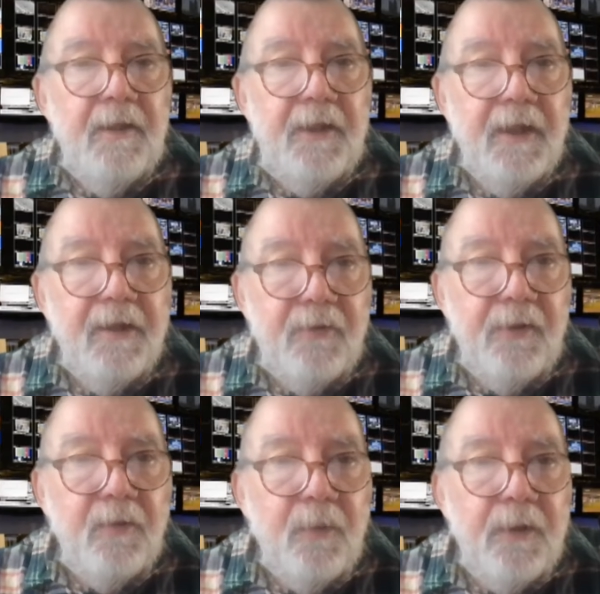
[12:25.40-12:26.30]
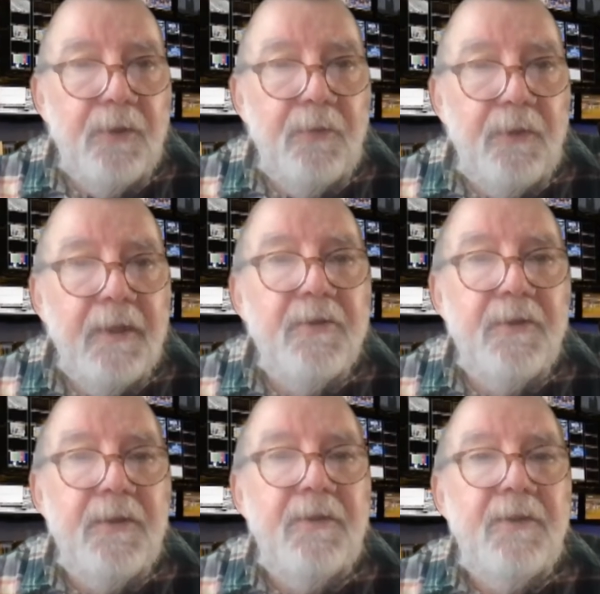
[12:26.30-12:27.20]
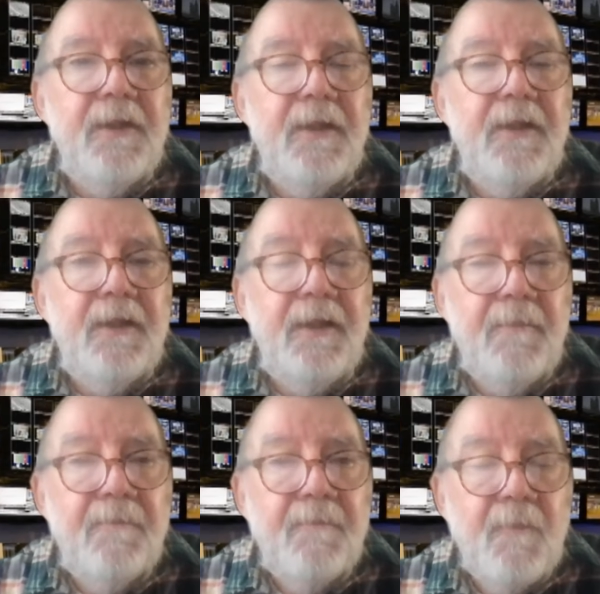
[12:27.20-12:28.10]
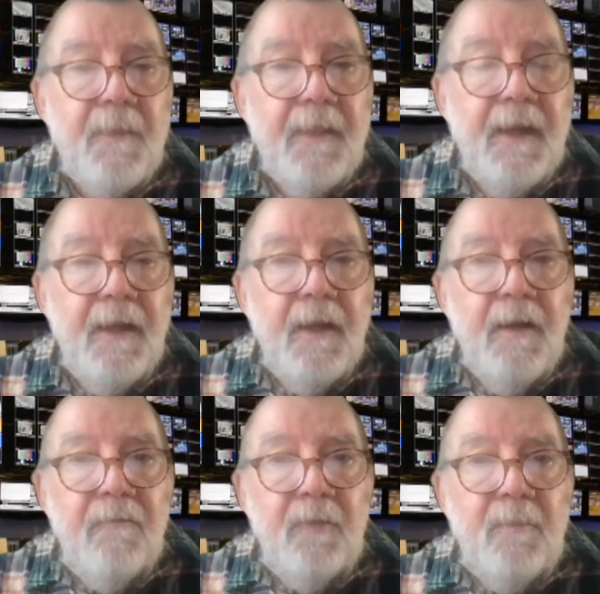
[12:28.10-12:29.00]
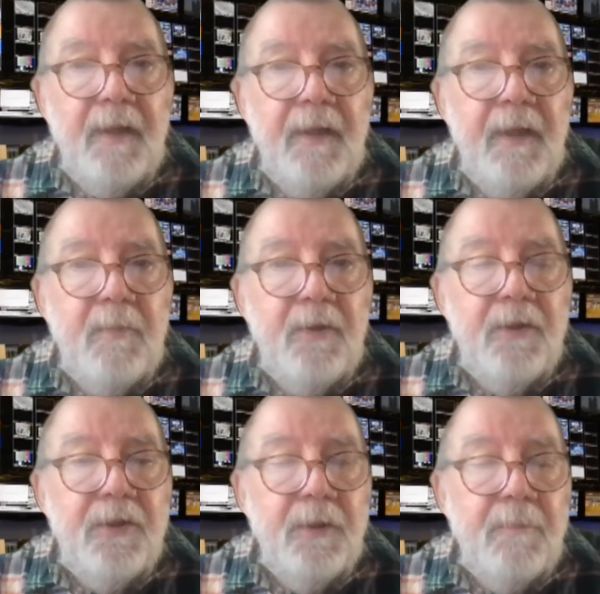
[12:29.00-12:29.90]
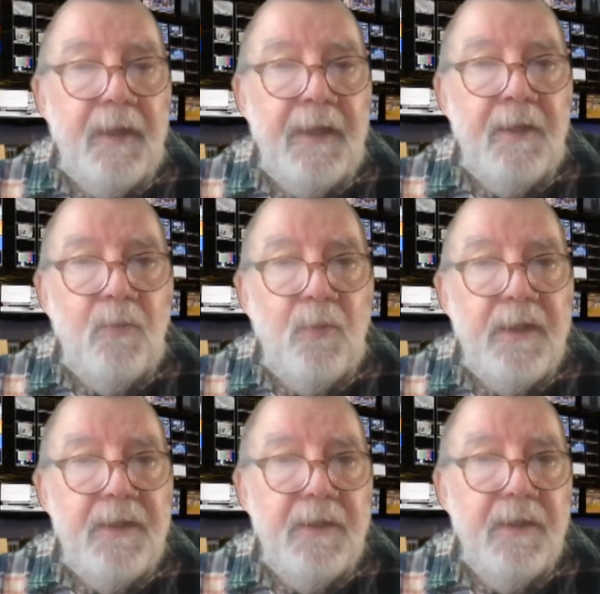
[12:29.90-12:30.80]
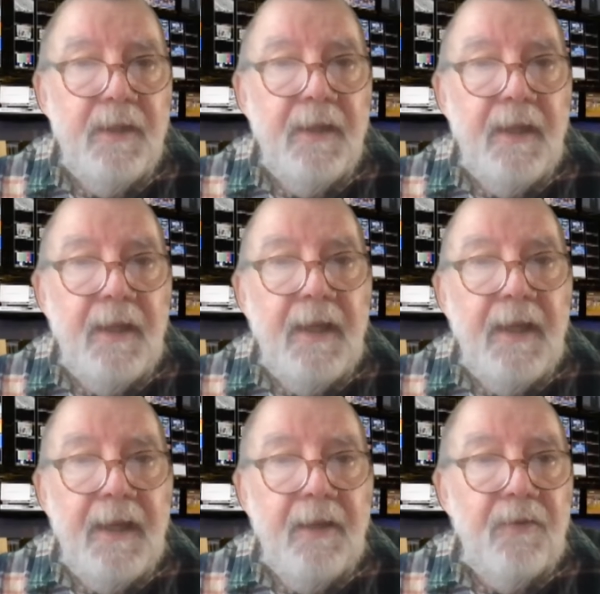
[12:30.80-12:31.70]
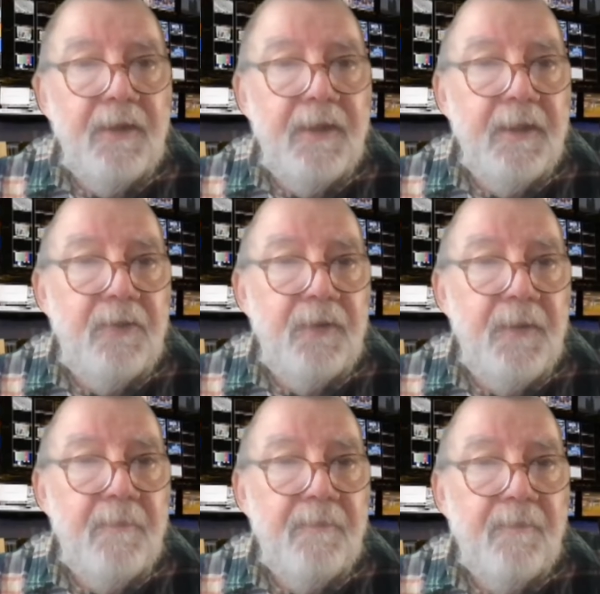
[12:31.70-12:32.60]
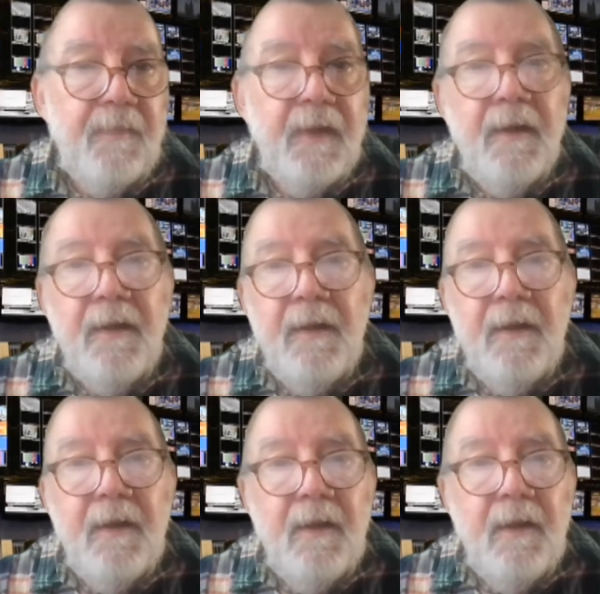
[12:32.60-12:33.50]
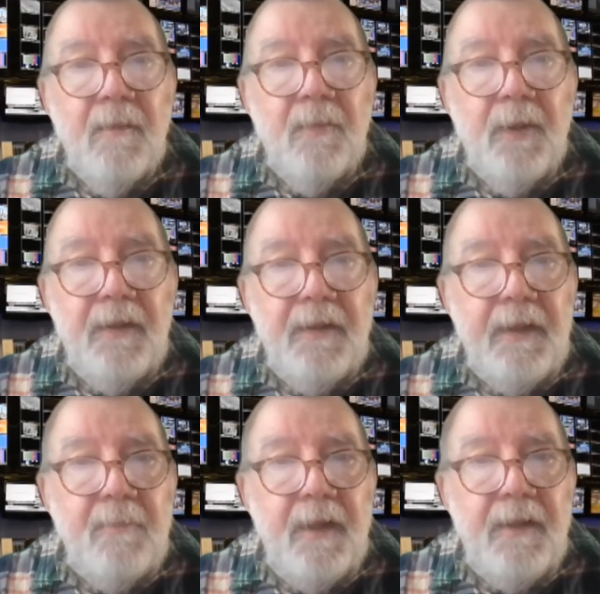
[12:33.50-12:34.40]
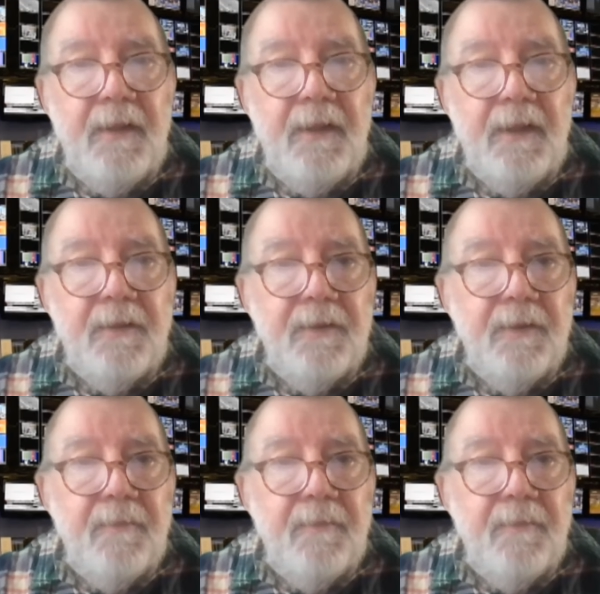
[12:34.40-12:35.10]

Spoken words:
the country in which Odessa is in from being able to ship any wheat out of the country. But they may need it.